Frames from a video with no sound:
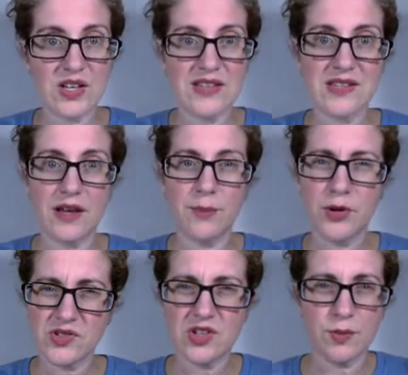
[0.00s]
It's a uh,
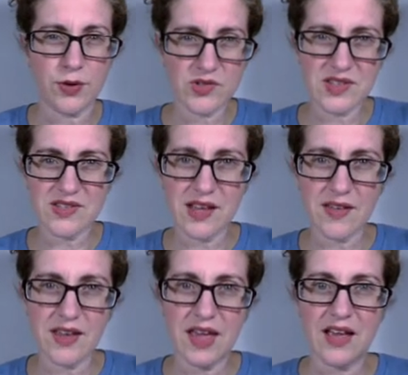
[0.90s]
person to person
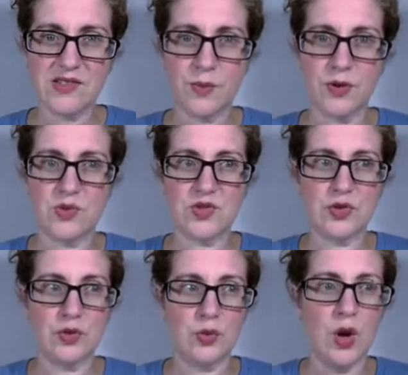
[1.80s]
selling as opposed
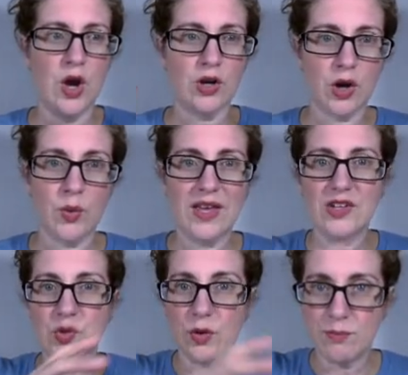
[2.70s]
to going
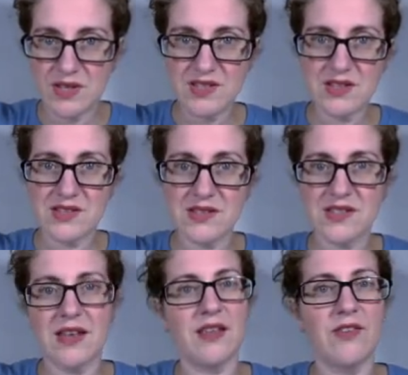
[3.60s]
into a business and
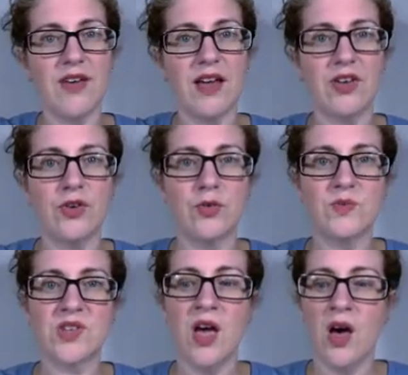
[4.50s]
selling
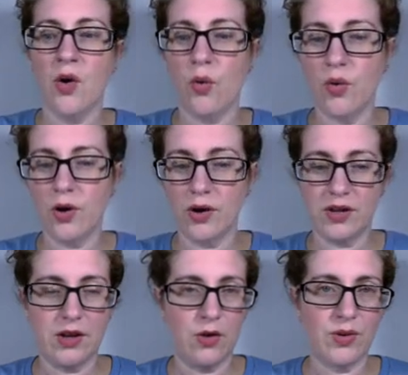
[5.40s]
vacuums or
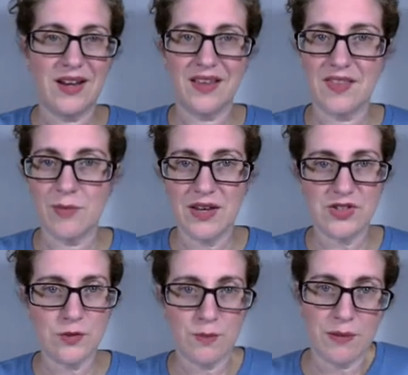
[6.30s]
you know getting them
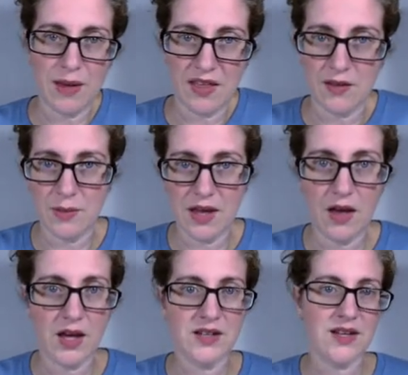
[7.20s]
into bed bath and
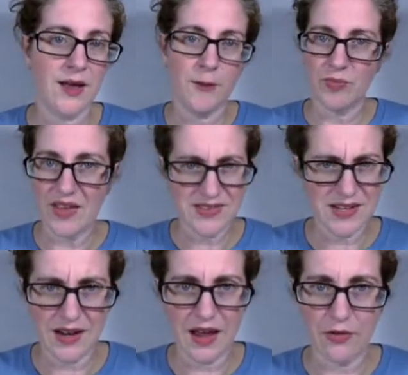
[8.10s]
beyond that's
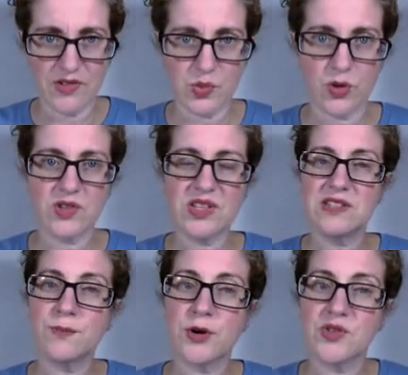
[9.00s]
not how this works
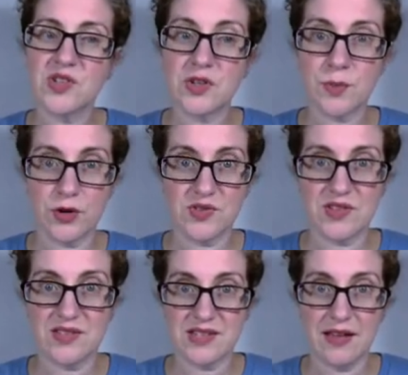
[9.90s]
it's person to
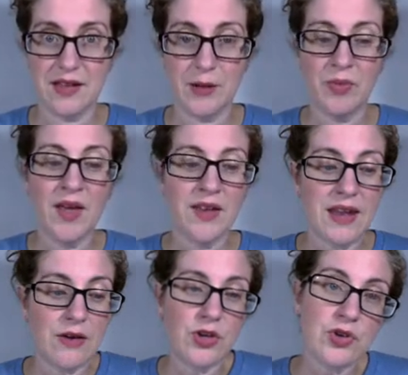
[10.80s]
person selling
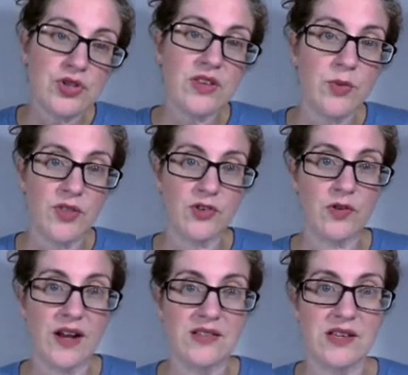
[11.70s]
now usually with
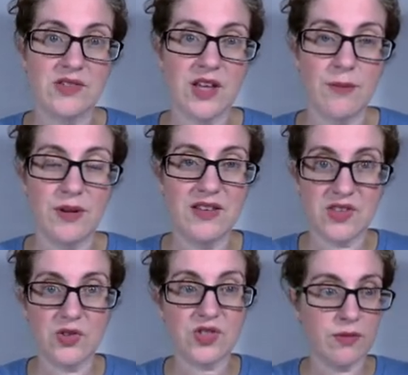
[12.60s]
direct sales companies
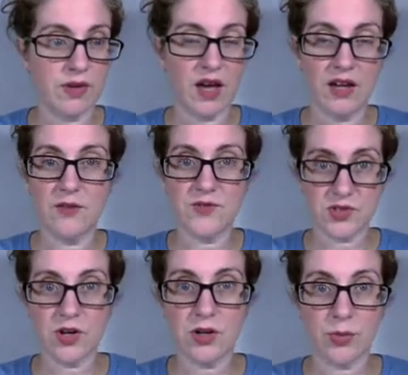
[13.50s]
there's some kind of
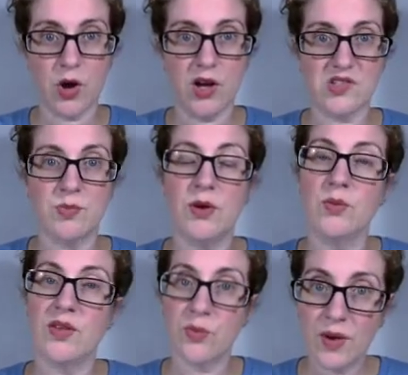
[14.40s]
startup cost but
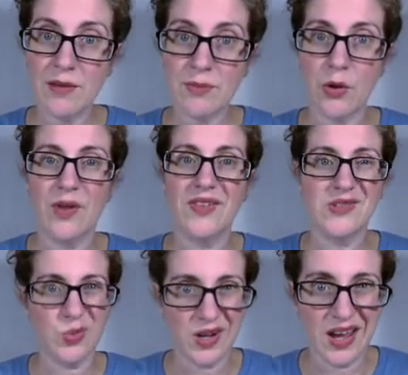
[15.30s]
with rainbow at
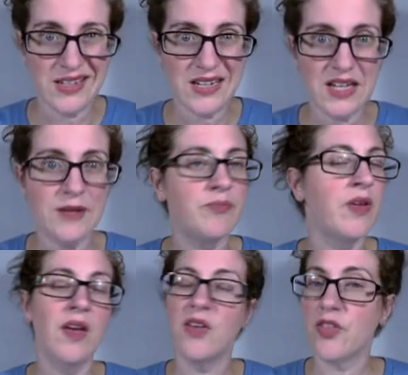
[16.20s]
least when i did it
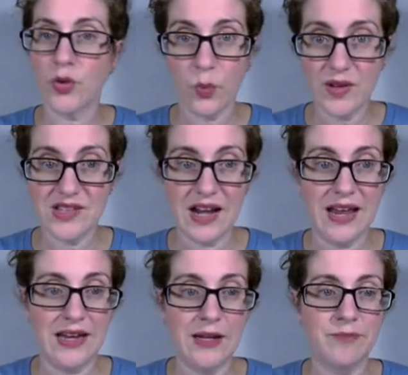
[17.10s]
there wasn't
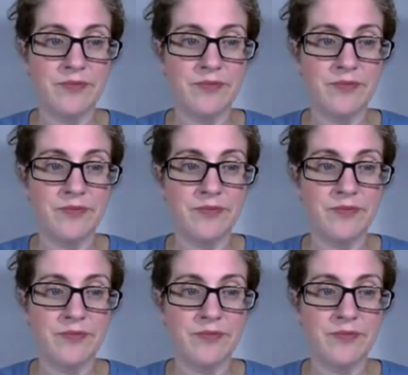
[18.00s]
any